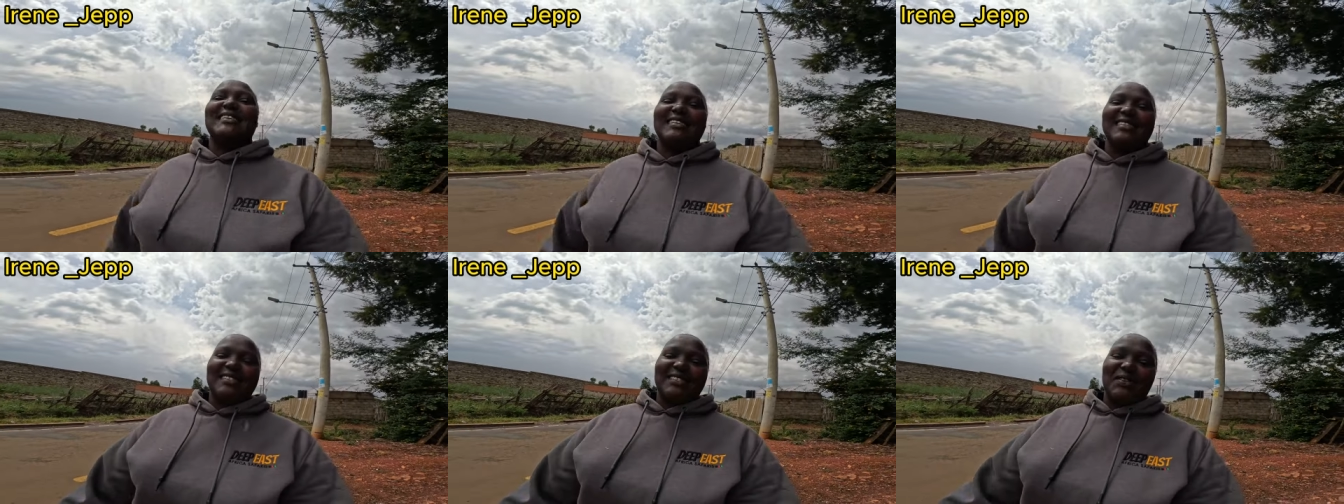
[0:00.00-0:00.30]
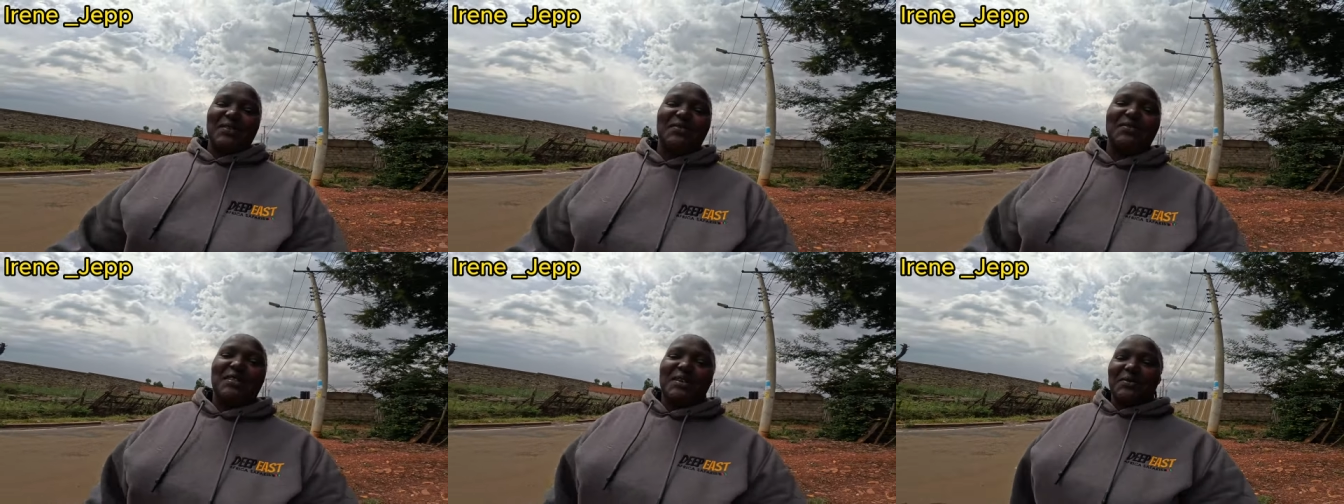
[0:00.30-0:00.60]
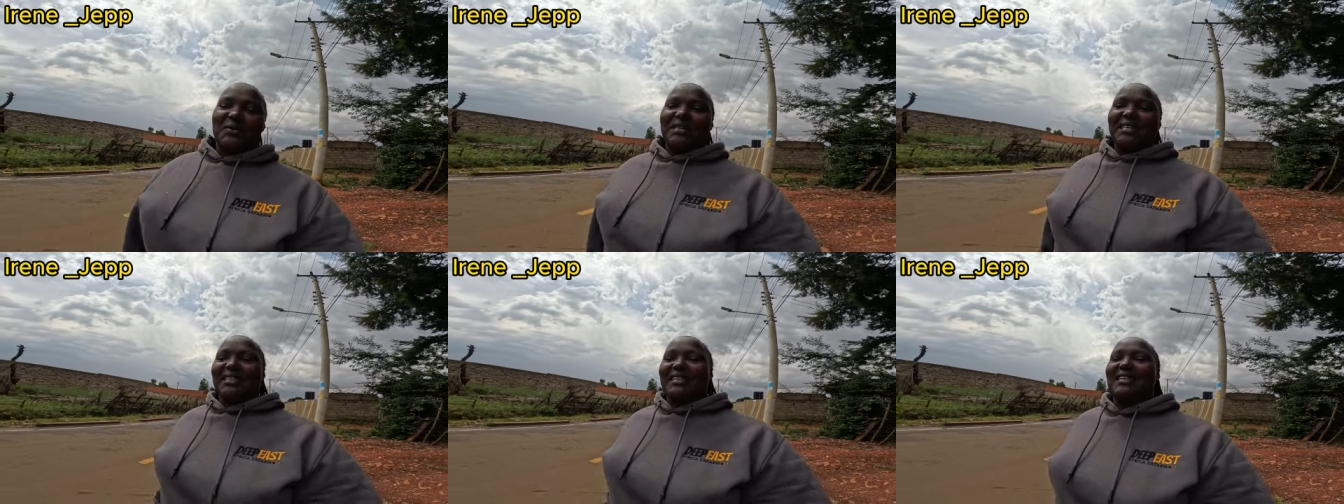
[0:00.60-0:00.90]
days of
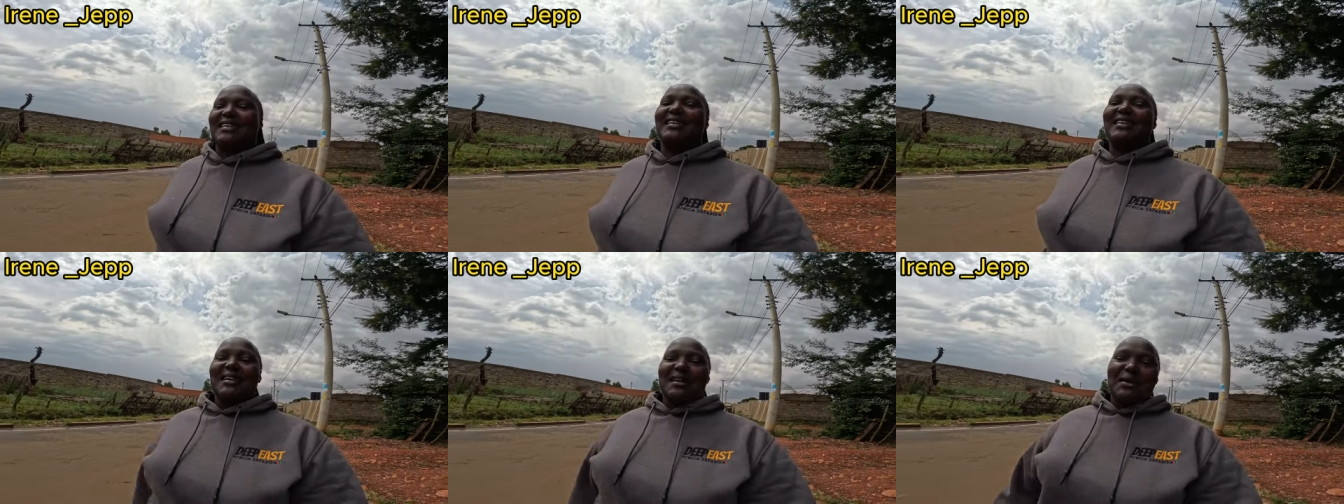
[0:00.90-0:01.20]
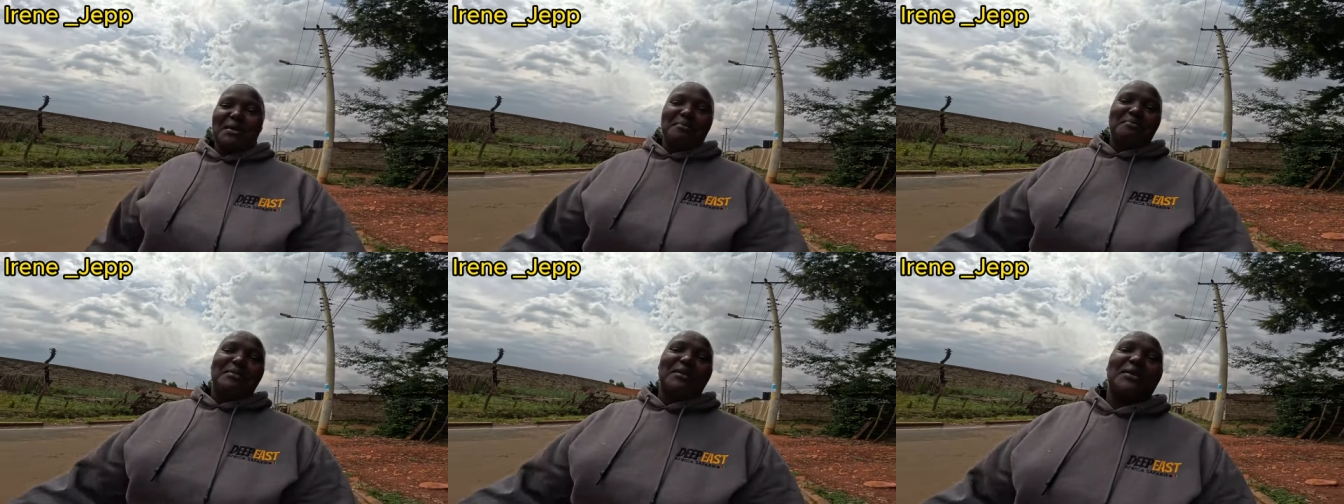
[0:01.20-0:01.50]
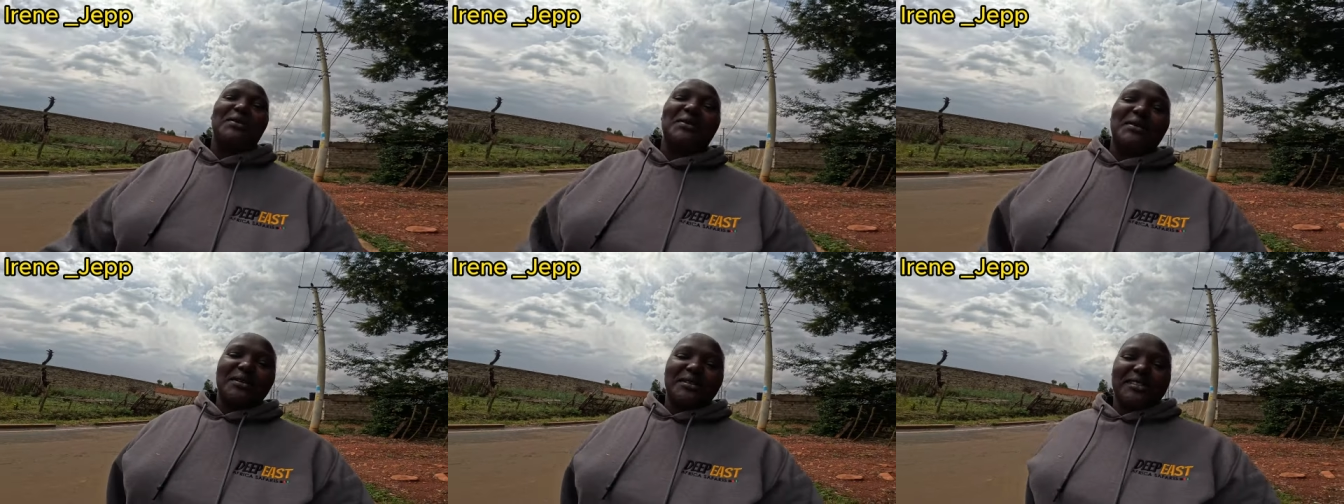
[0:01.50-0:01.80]
the week
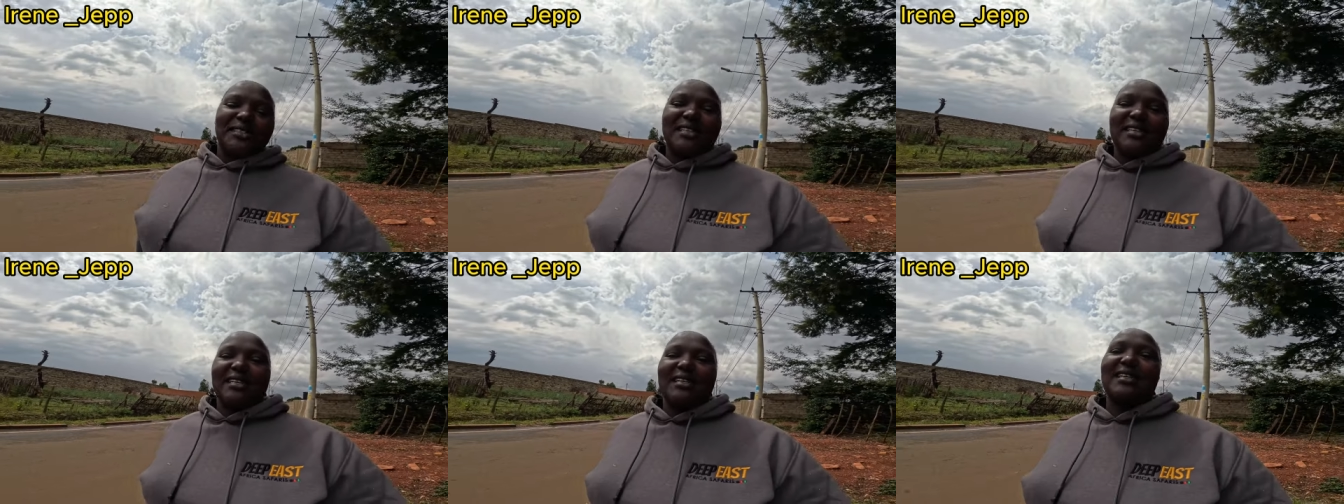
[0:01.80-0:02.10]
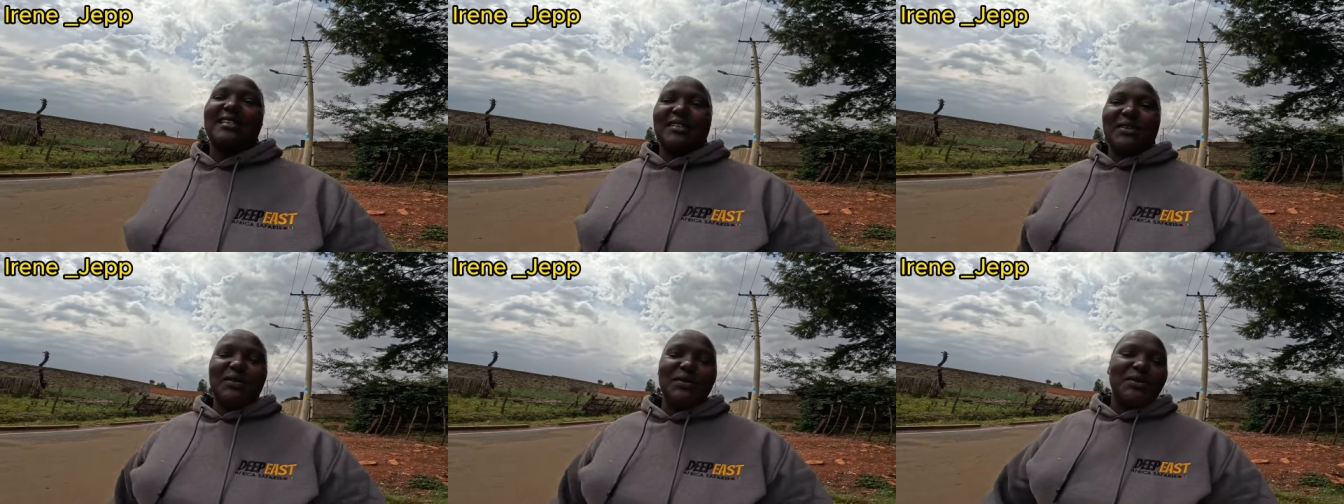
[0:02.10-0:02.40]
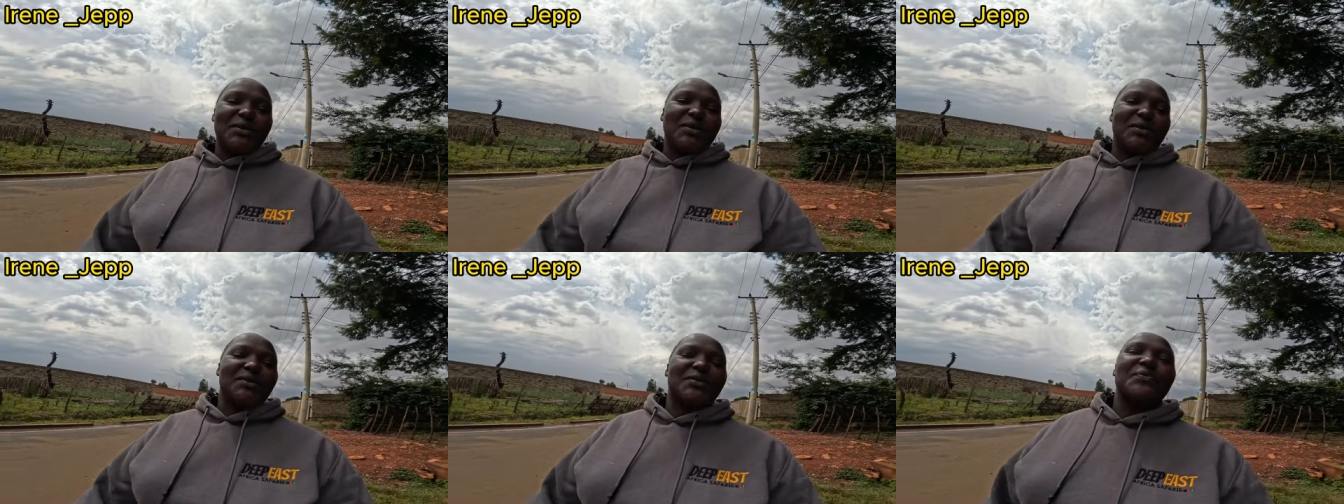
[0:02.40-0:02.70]
because, you
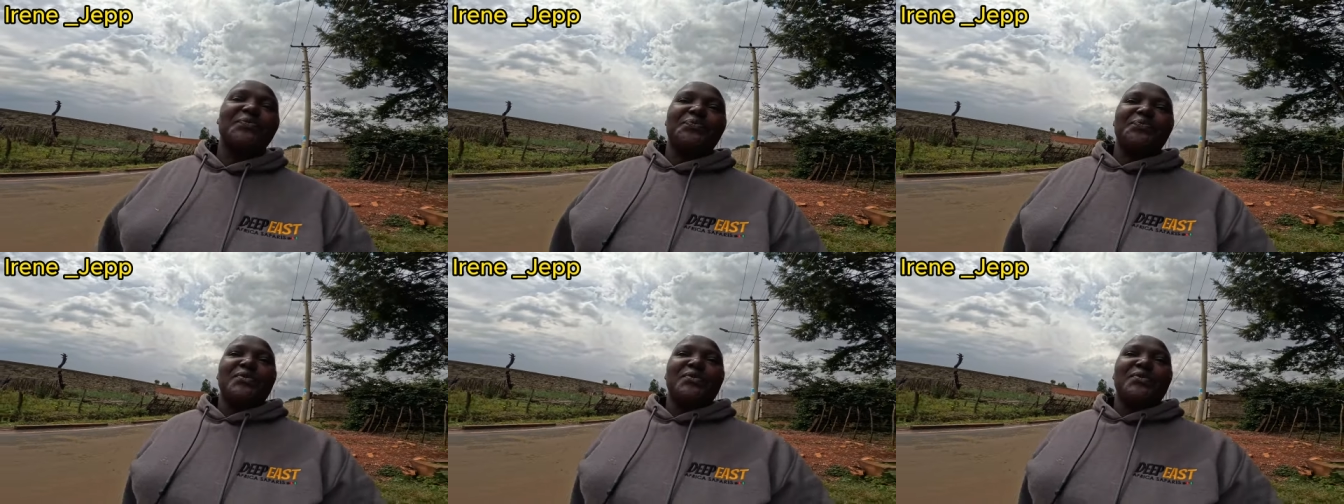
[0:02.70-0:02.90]
know,